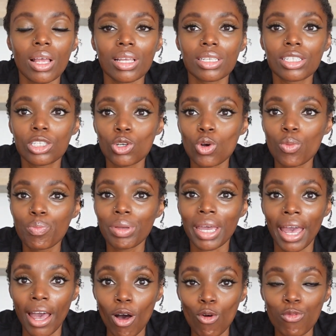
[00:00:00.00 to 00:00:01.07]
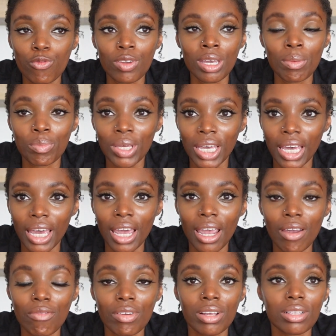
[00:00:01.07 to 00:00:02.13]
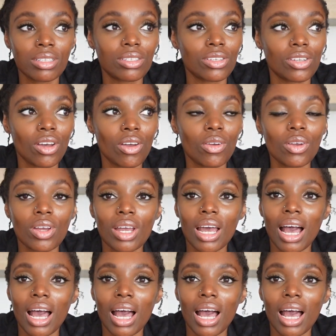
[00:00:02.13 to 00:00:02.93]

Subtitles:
still be healthy and be here, and, you know,